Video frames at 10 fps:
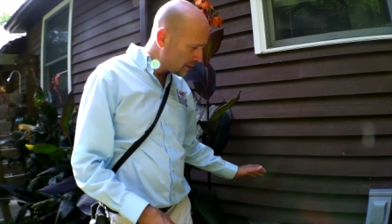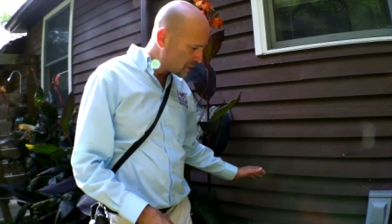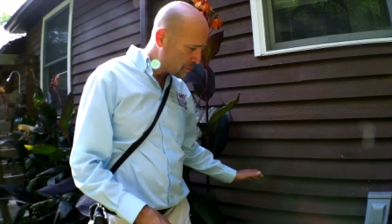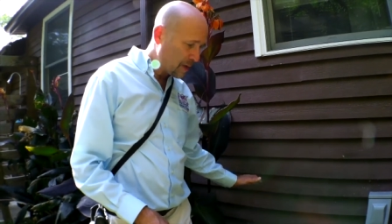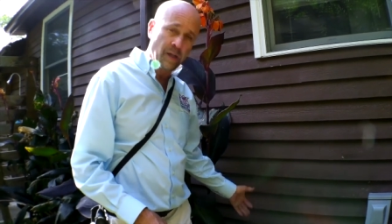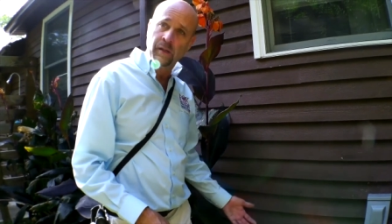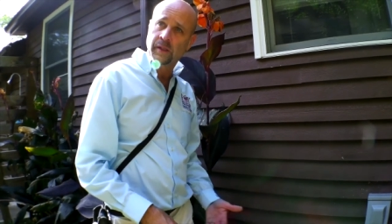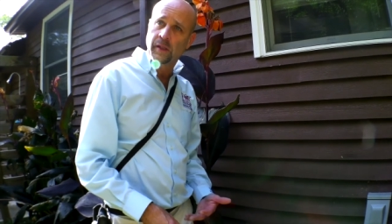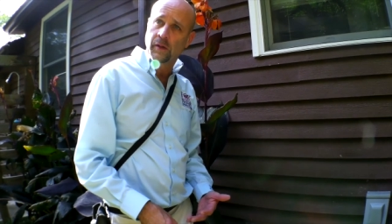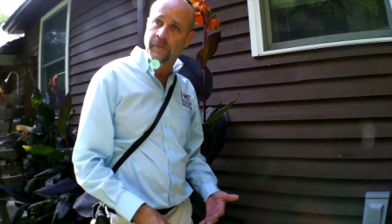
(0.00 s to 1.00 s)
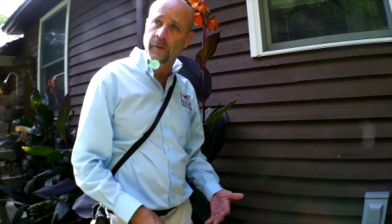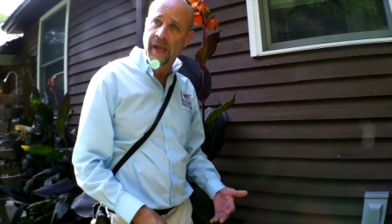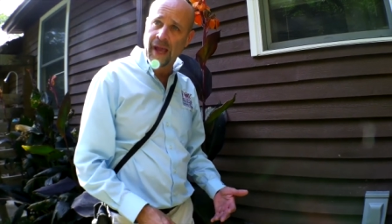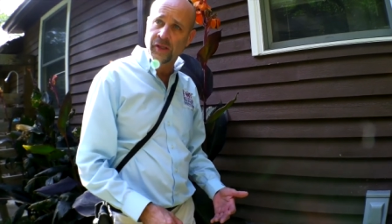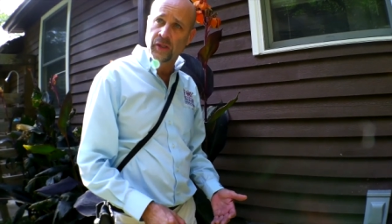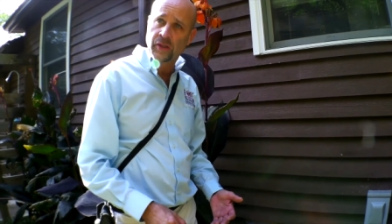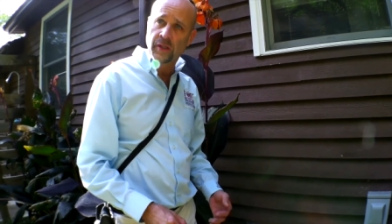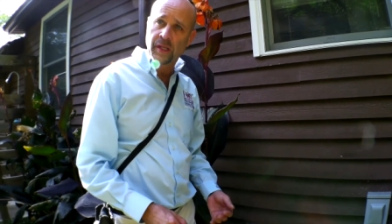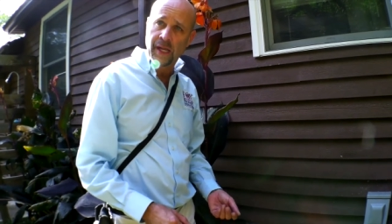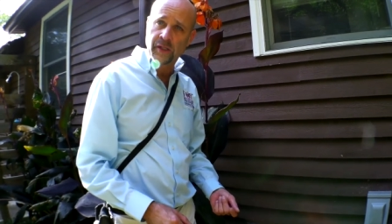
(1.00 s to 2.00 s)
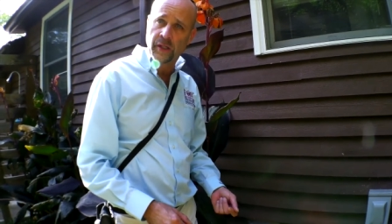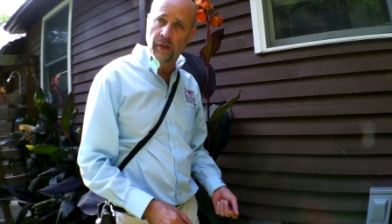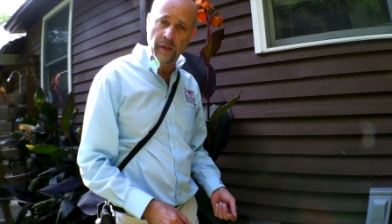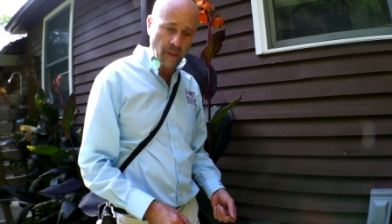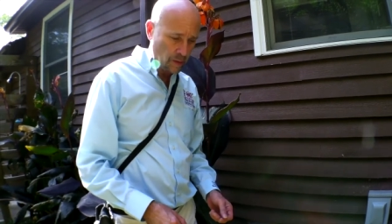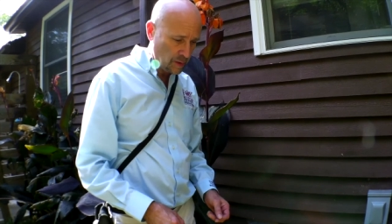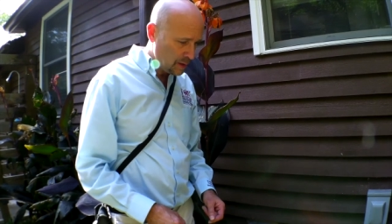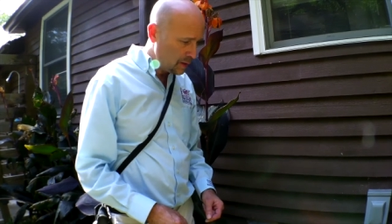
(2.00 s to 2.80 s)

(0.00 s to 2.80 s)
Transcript: expel, flue gases to the exterior.